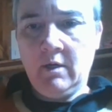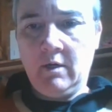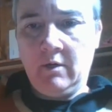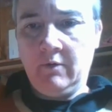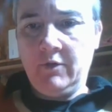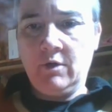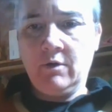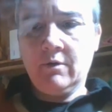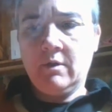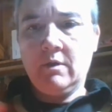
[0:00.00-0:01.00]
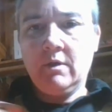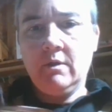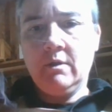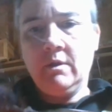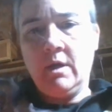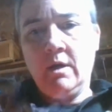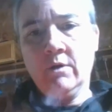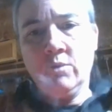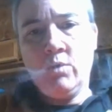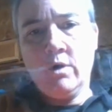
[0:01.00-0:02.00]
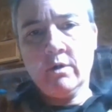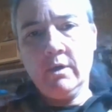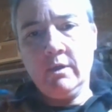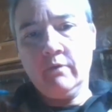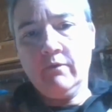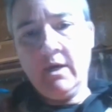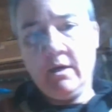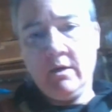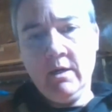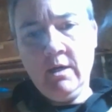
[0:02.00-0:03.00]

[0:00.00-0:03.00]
of the earth, the air, the water, and the fire.